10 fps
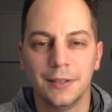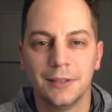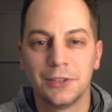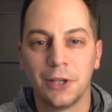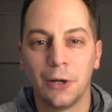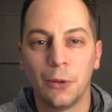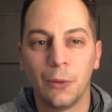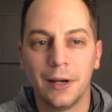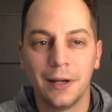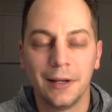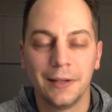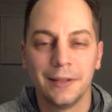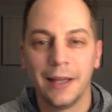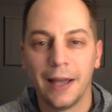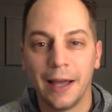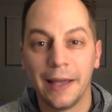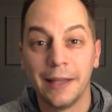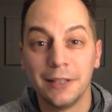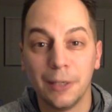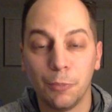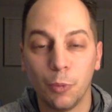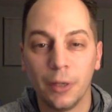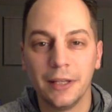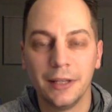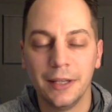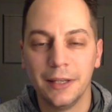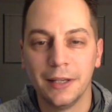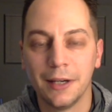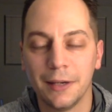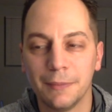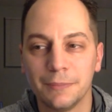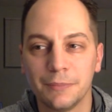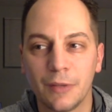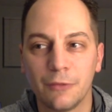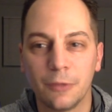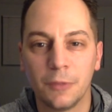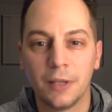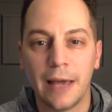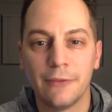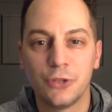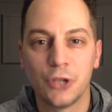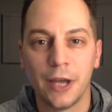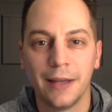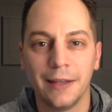So, I ended up winning the, from the live chat.